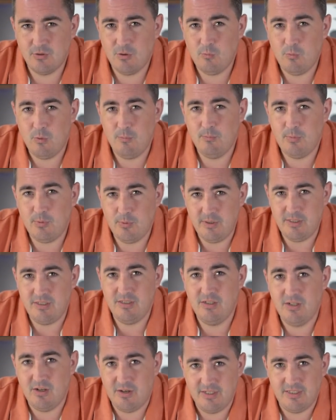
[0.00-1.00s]
a
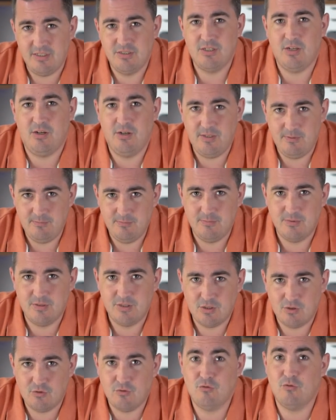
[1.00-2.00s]
1.9 times
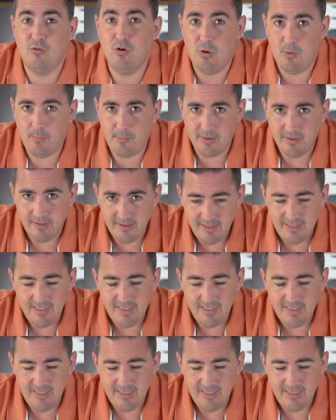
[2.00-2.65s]
crop